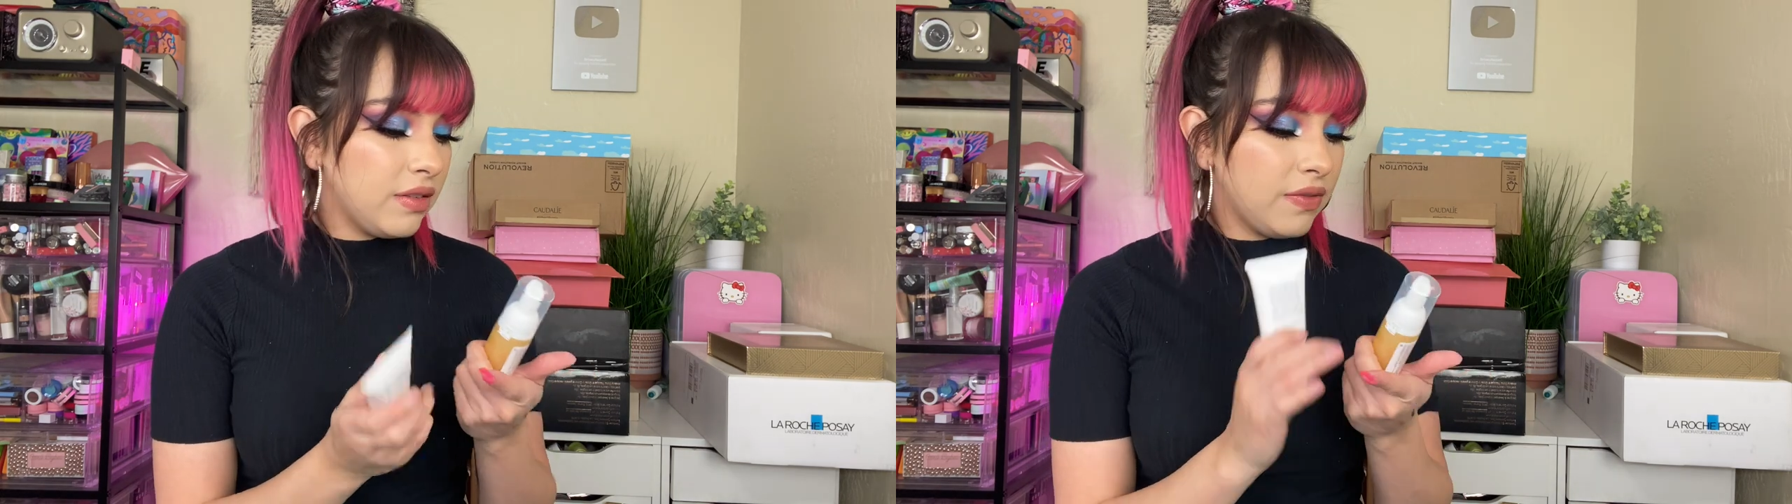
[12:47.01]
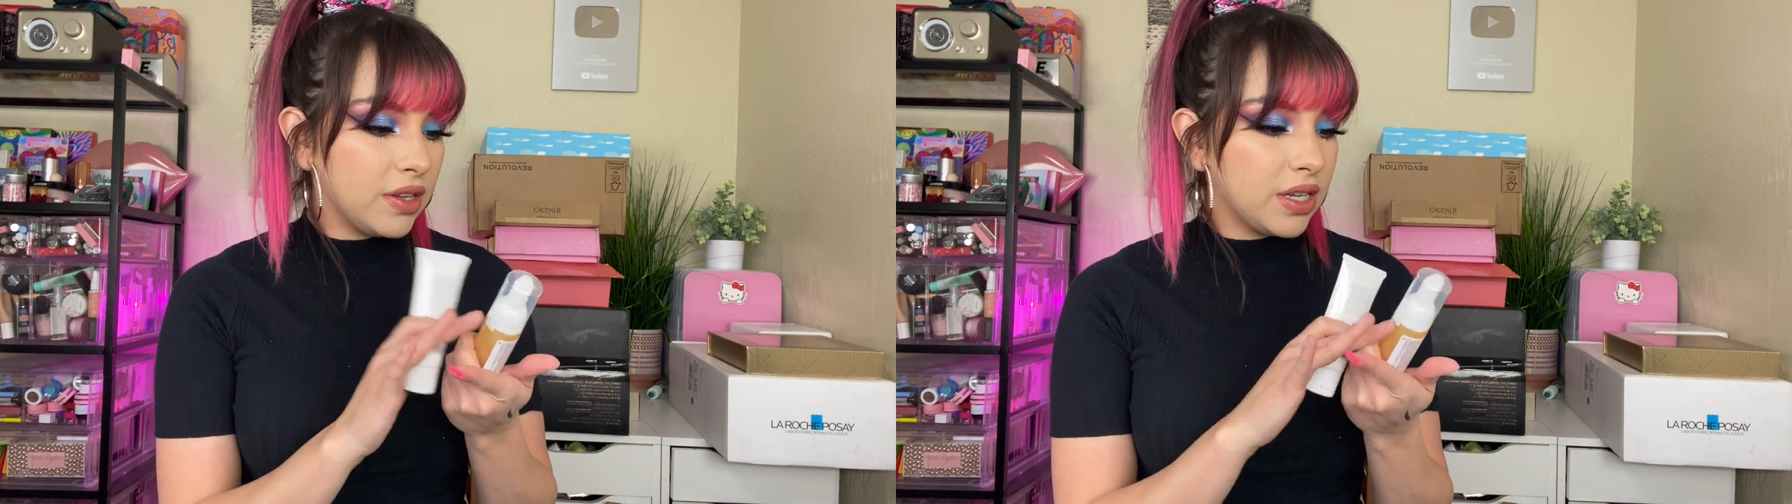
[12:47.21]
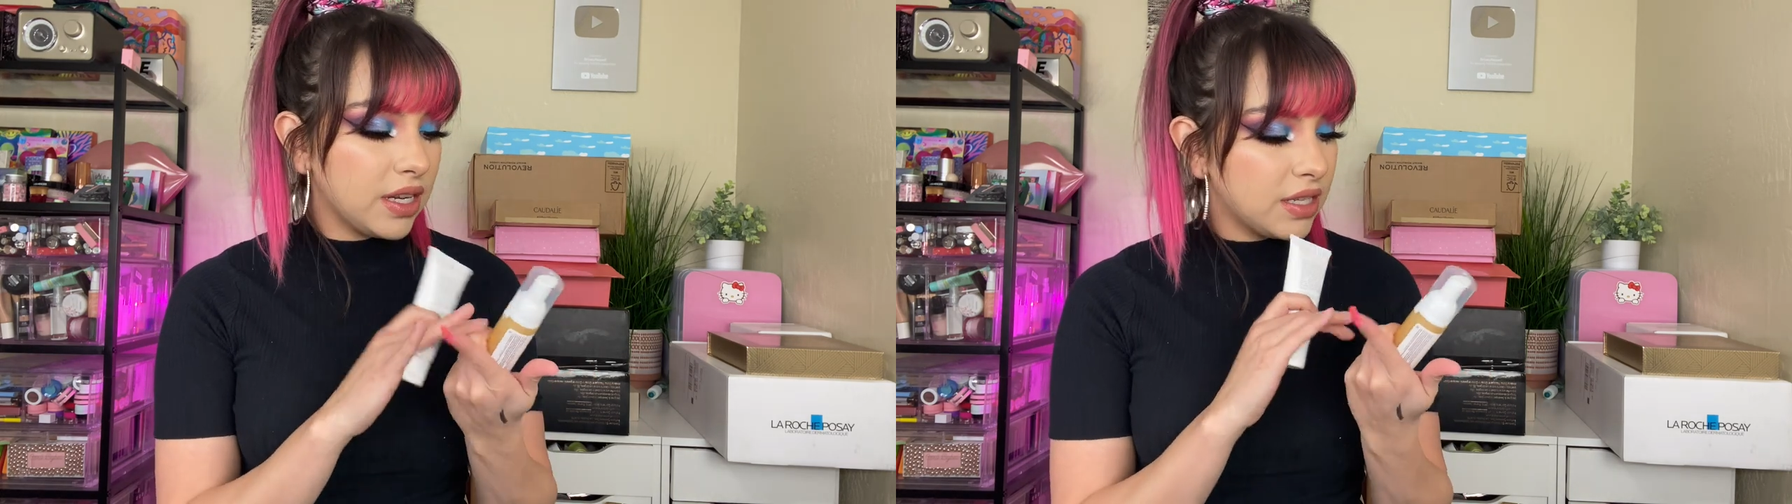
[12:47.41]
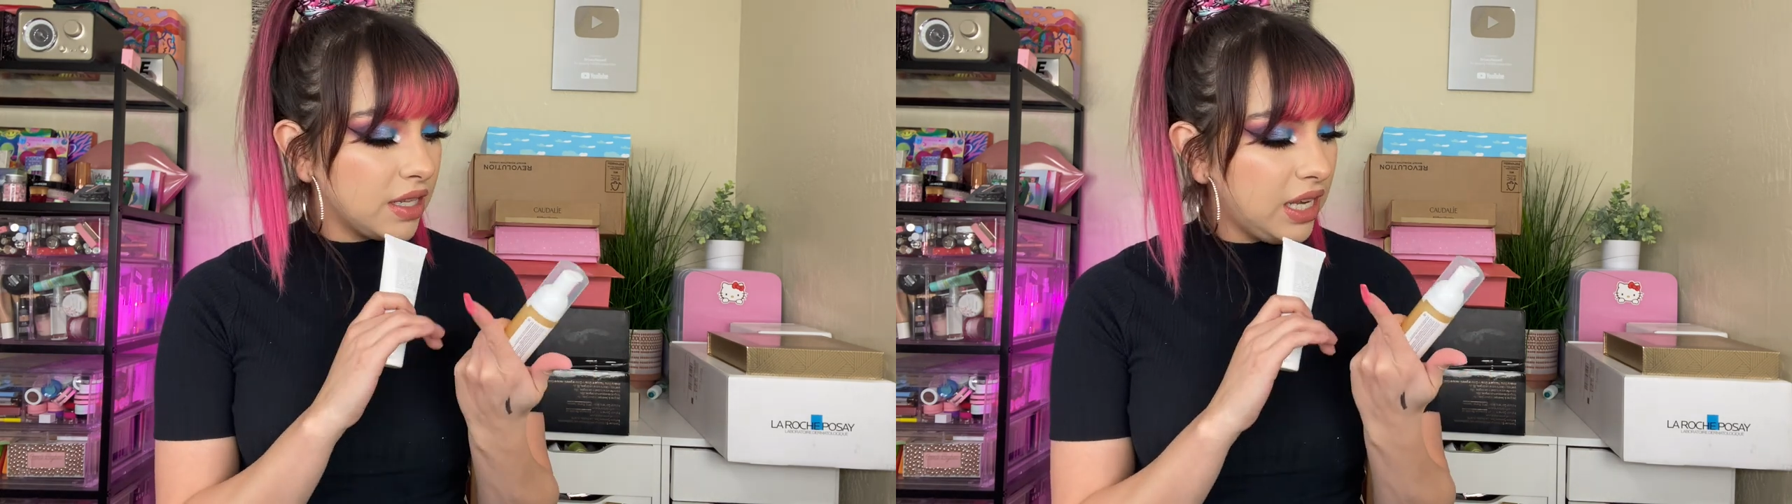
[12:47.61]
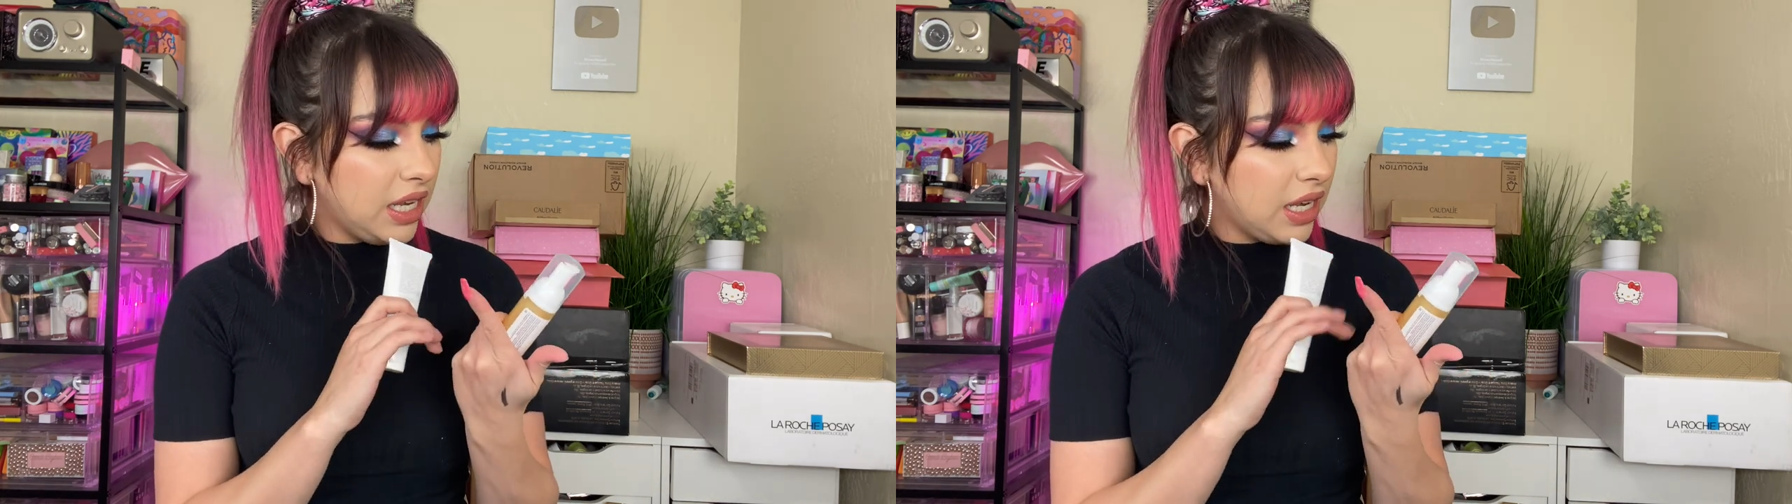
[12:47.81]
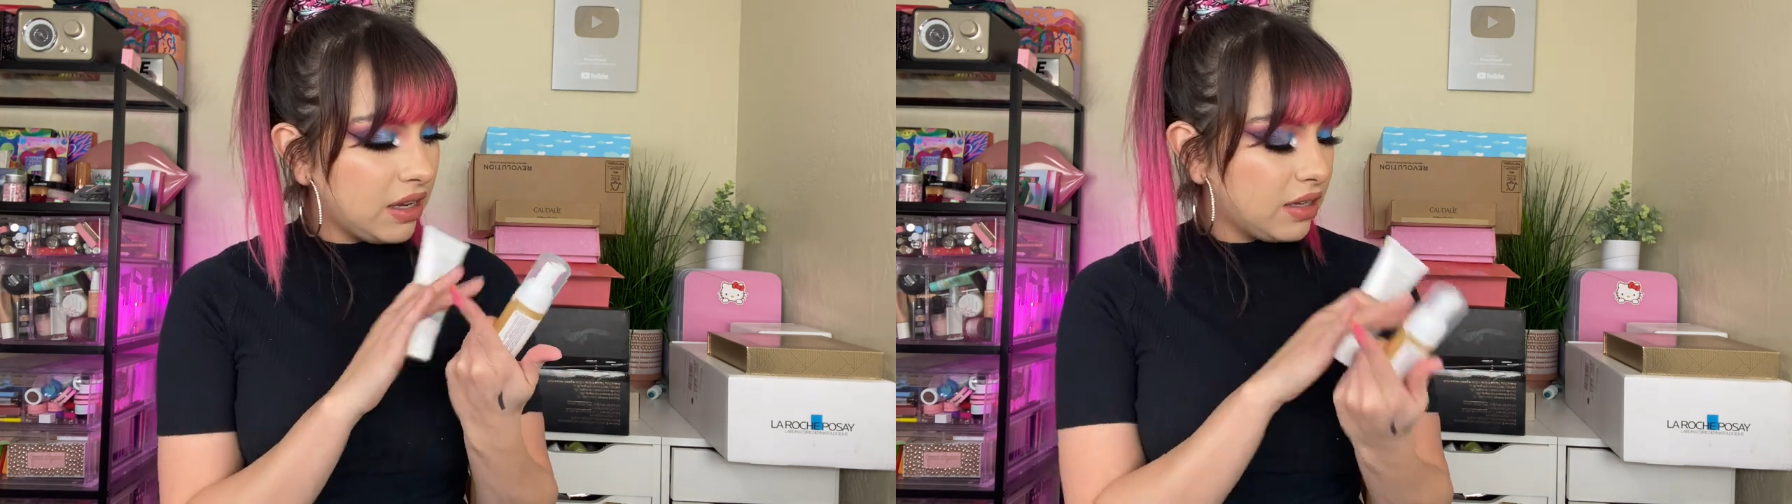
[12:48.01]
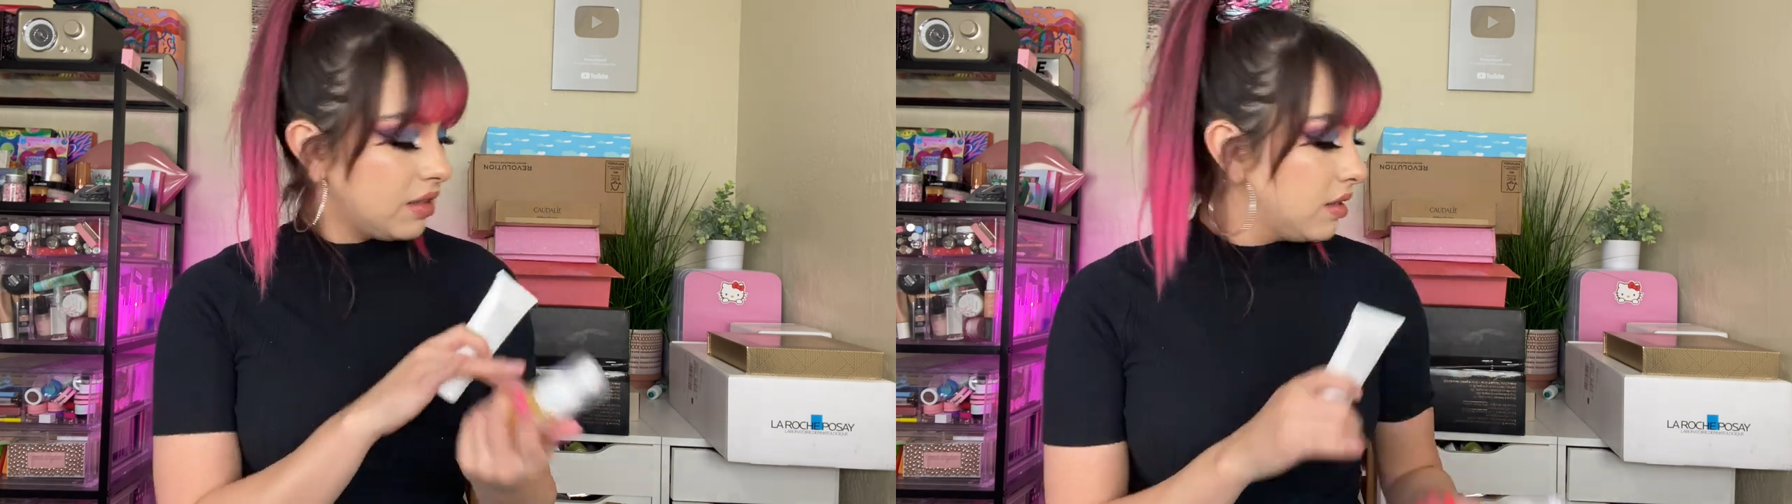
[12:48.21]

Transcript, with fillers: Feels like it's leaking.